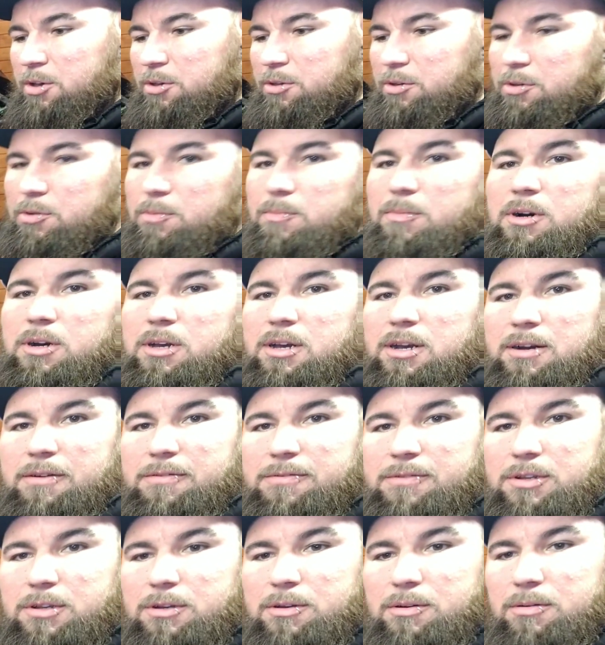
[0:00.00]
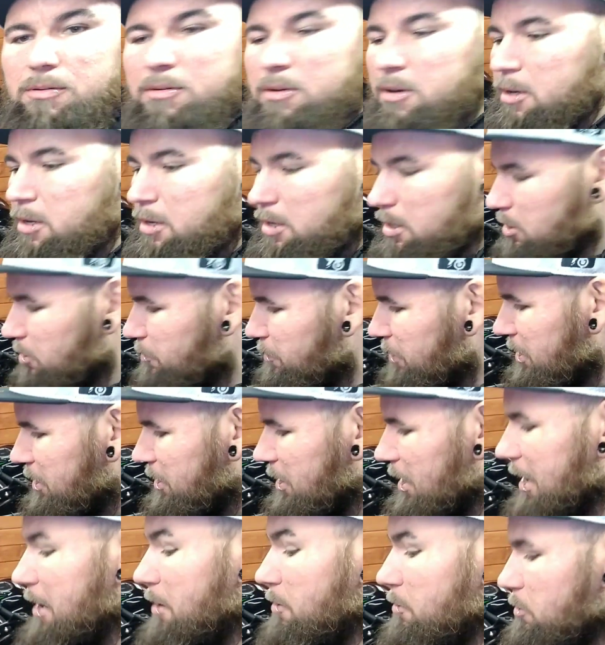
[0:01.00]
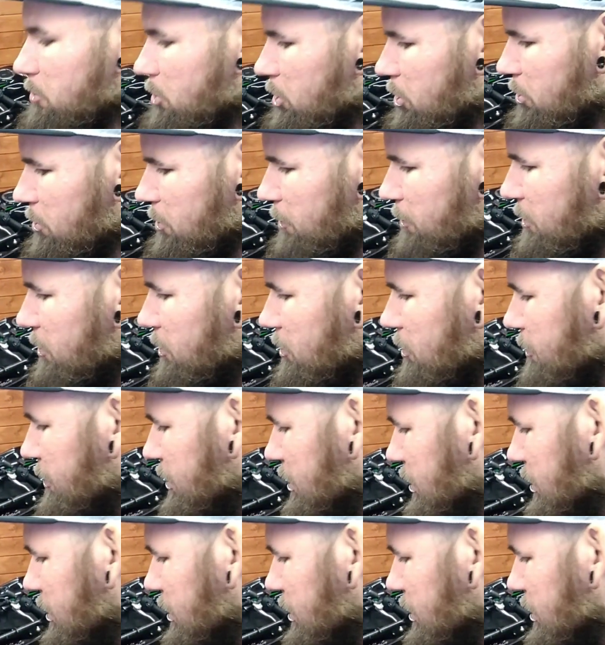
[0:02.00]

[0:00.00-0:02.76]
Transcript: You might have to spend hours stripping your